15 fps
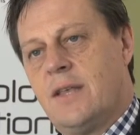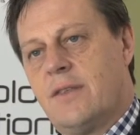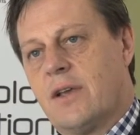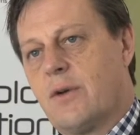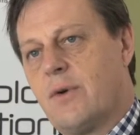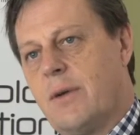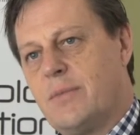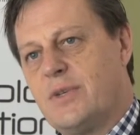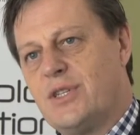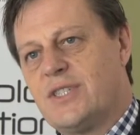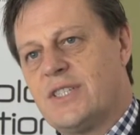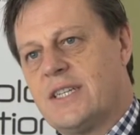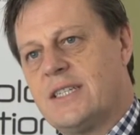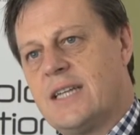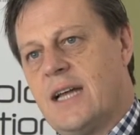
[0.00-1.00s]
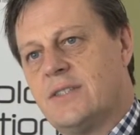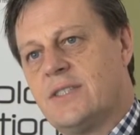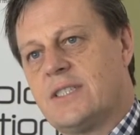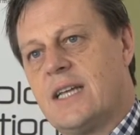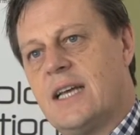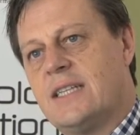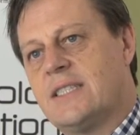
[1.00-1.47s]
the equipment you see
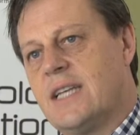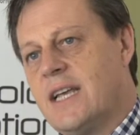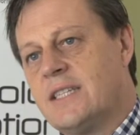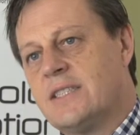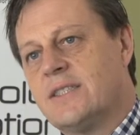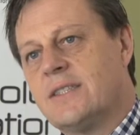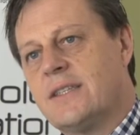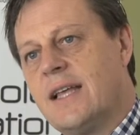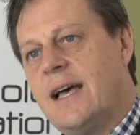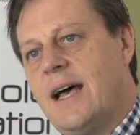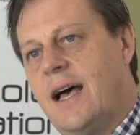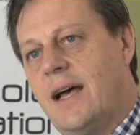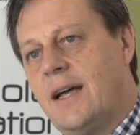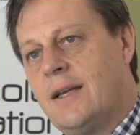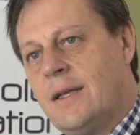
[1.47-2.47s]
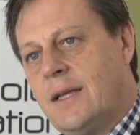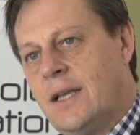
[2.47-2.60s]
downstairs isn't there.